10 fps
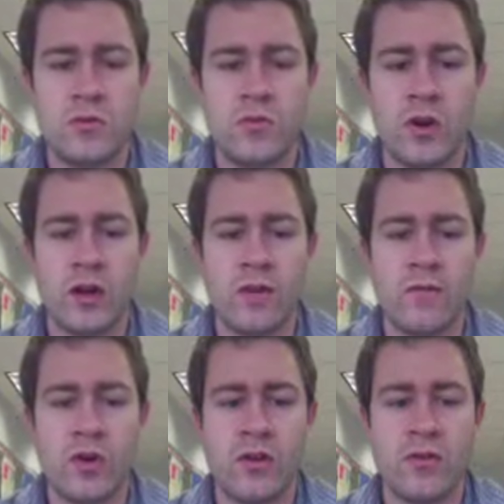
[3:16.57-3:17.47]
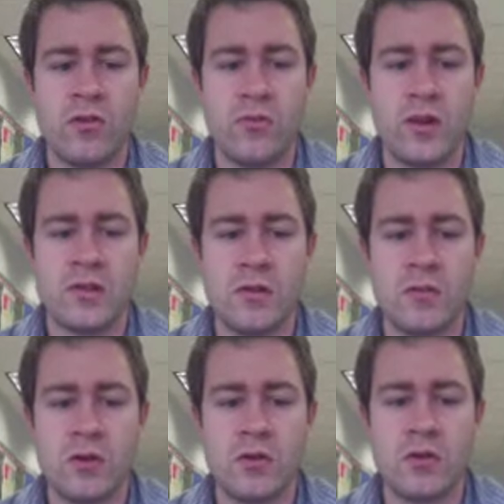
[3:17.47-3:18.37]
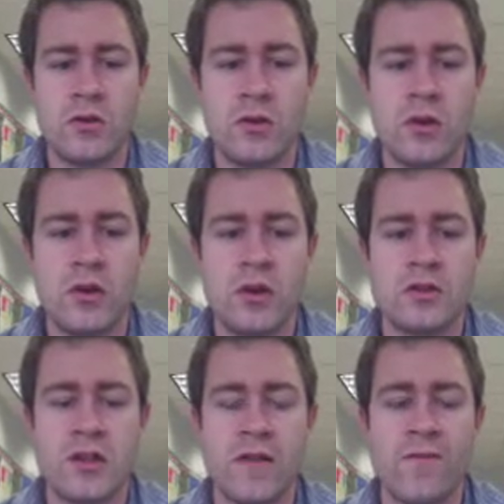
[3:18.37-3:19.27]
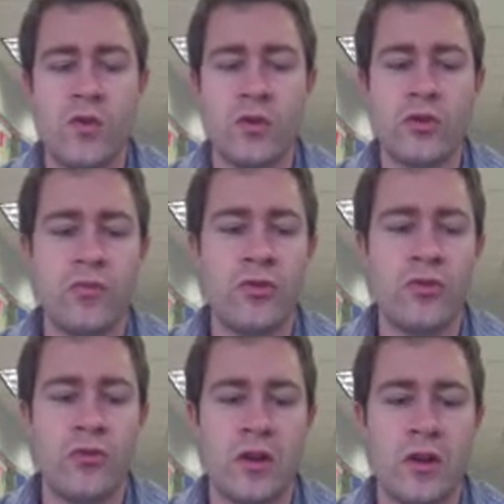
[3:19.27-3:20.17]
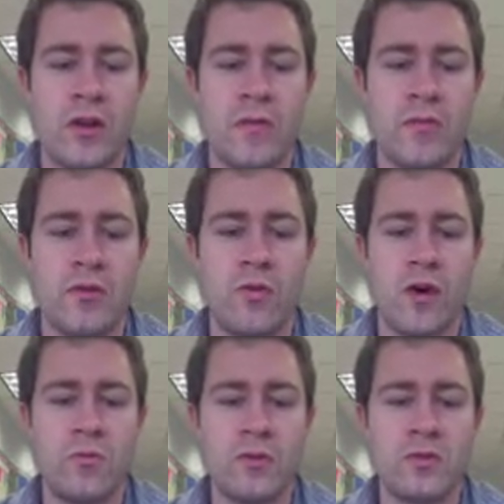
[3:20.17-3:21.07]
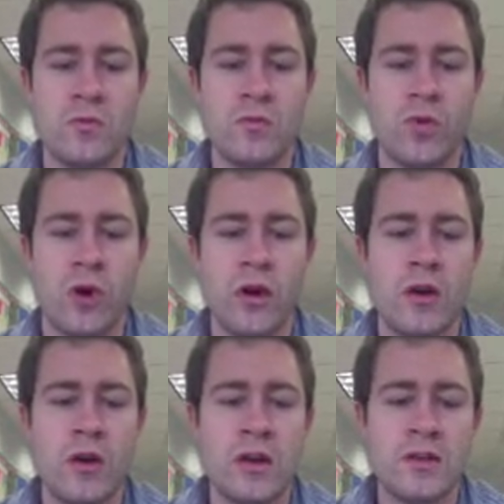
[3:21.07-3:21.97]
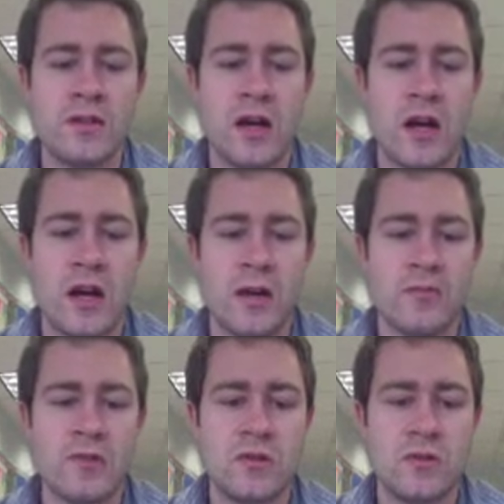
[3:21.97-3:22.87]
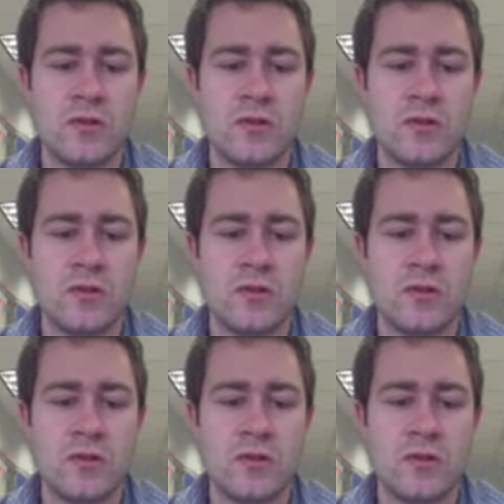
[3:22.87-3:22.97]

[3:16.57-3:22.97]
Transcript: when I convert it to a mixed number, because I have 4 groups of 3, that gives me 12 plus 1 more, times,